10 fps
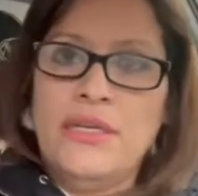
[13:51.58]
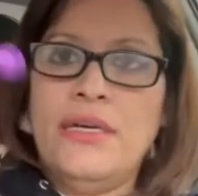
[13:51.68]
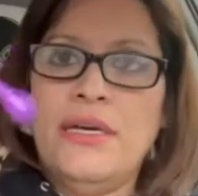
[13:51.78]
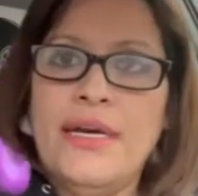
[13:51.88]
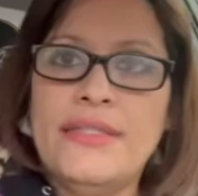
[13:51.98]

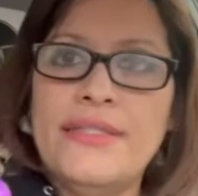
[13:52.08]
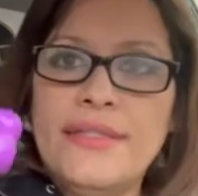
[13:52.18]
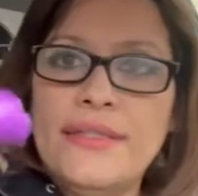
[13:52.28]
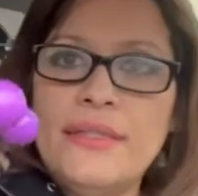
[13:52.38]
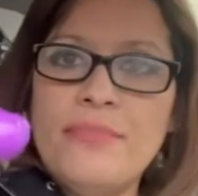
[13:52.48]
I did
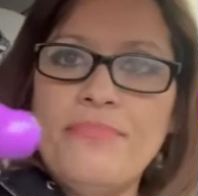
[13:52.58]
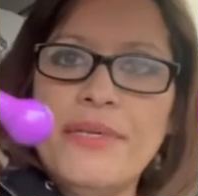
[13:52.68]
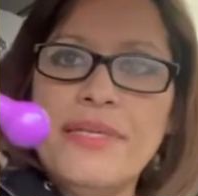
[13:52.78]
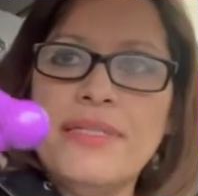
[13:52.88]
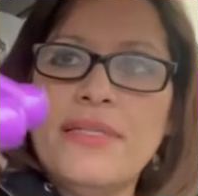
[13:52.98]
end up
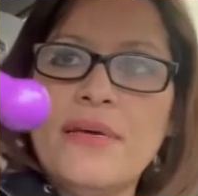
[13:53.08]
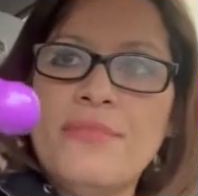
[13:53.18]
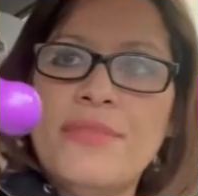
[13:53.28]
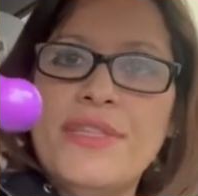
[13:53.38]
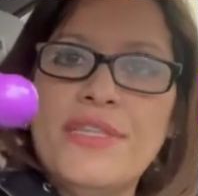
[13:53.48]
picking up
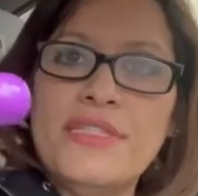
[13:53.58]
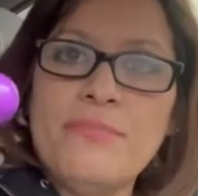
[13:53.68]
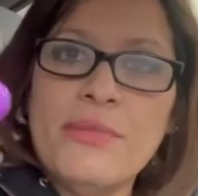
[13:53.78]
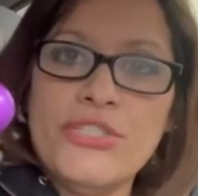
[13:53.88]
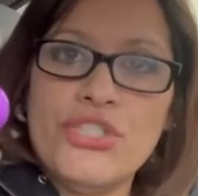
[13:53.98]
this
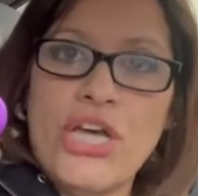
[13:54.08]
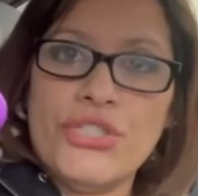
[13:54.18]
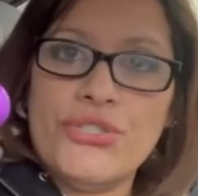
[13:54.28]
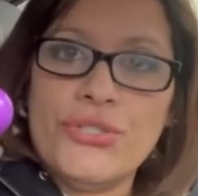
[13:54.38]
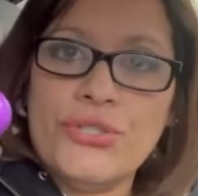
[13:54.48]

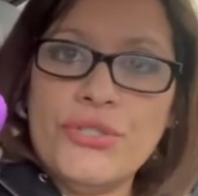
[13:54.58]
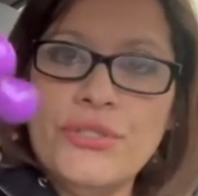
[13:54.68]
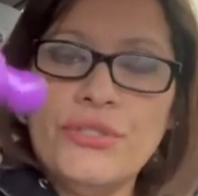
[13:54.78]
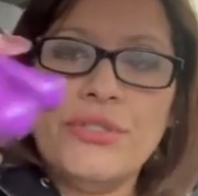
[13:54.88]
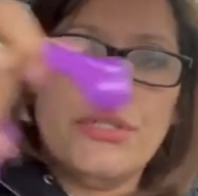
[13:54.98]
massager.
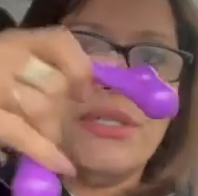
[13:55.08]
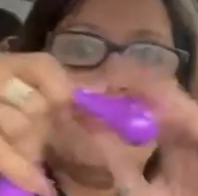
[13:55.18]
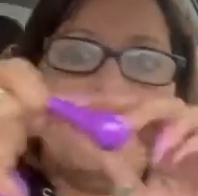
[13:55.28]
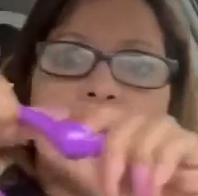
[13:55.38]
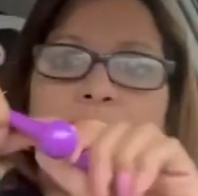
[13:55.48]

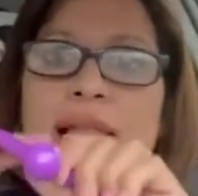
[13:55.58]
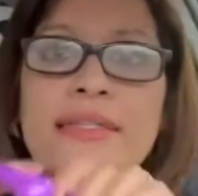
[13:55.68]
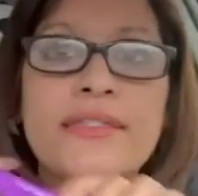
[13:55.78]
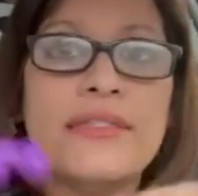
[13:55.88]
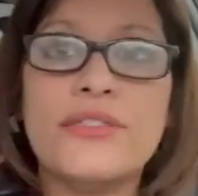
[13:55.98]
It's
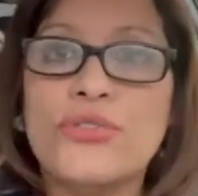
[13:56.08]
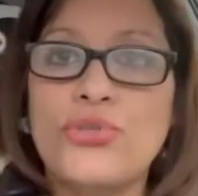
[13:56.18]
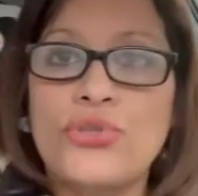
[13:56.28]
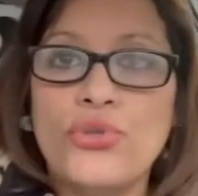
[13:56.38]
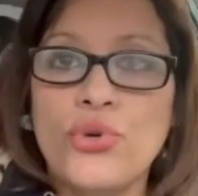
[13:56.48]
plastic, so
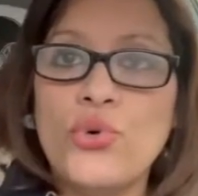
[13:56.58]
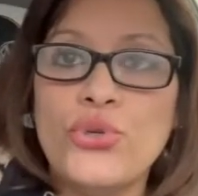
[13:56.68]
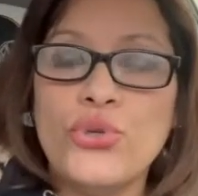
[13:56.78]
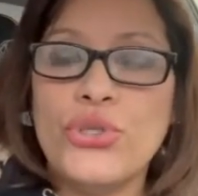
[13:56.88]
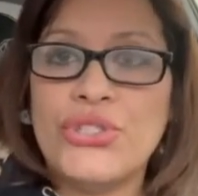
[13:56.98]
you know
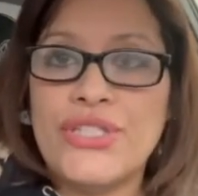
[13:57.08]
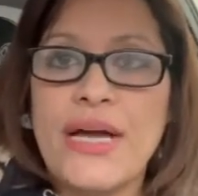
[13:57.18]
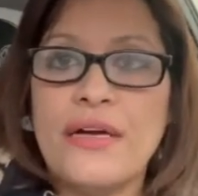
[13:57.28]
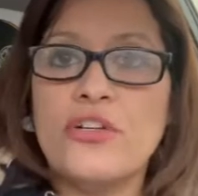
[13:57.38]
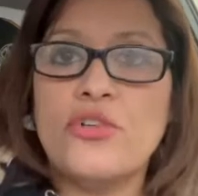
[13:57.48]
it's
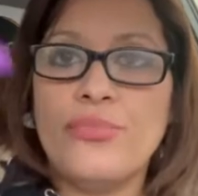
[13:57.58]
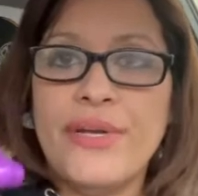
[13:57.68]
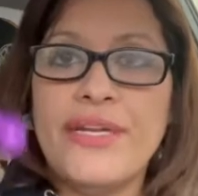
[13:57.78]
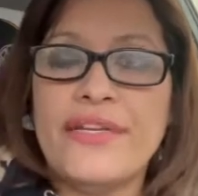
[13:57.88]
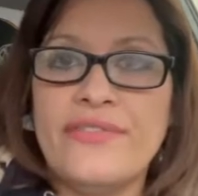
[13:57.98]
not going to
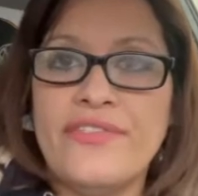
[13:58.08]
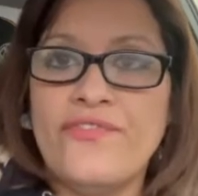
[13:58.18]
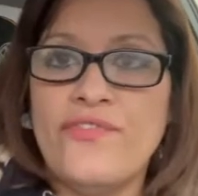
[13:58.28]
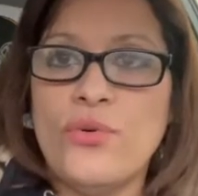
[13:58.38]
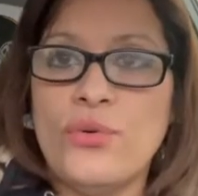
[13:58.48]
break if it
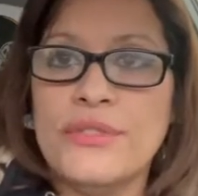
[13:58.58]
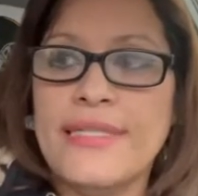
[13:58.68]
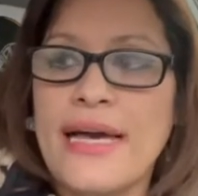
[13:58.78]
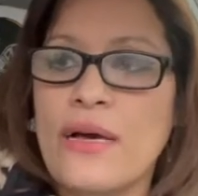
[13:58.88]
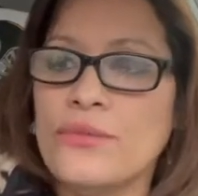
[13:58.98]
falls
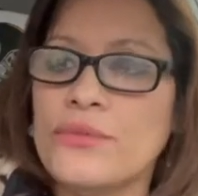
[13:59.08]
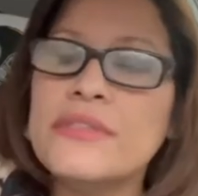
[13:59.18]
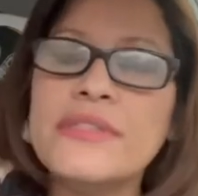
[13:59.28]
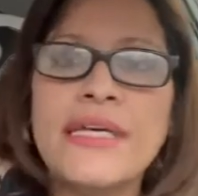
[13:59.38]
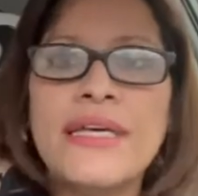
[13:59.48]

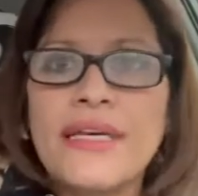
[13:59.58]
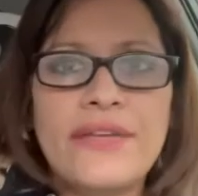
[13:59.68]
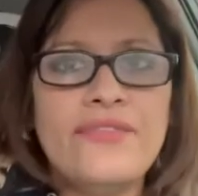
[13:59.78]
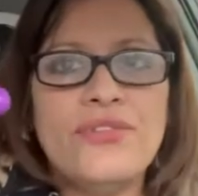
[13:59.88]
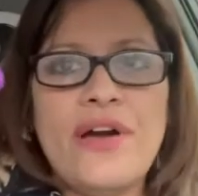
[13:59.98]
down.
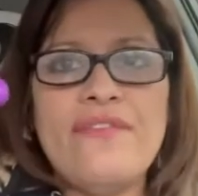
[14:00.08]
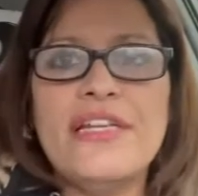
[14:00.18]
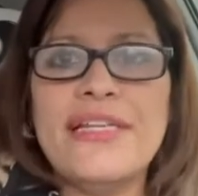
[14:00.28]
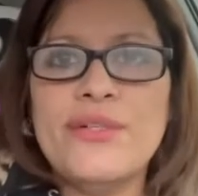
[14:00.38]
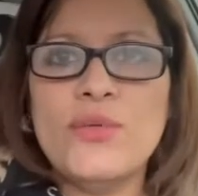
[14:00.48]
If you have a
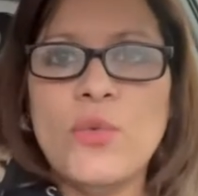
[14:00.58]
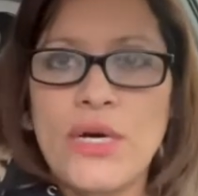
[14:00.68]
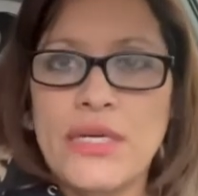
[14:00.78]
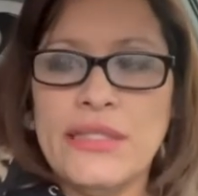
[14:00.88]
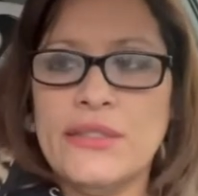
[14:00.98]
little
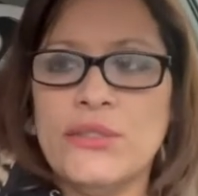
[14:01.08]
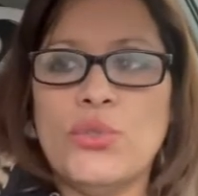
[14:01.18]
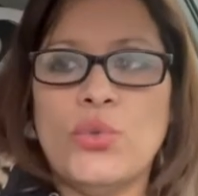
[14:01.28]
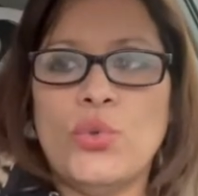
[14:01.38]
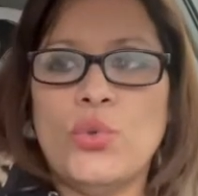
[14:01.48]

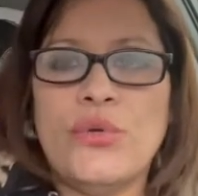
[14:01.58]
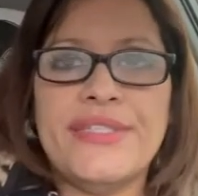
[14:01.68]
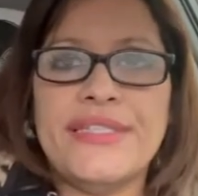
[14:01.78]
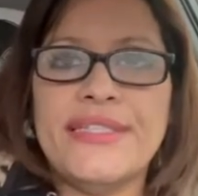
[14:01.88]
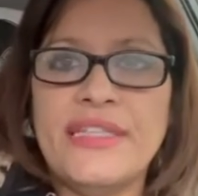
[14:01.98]
one or a
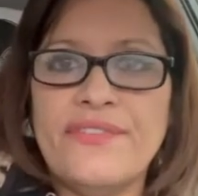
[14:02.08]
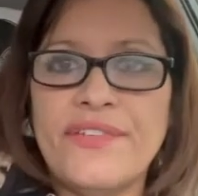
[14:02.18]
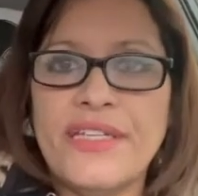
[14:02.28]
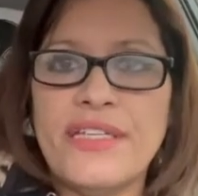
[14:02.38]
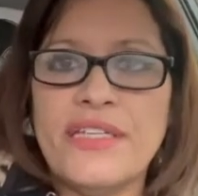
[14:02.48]
significant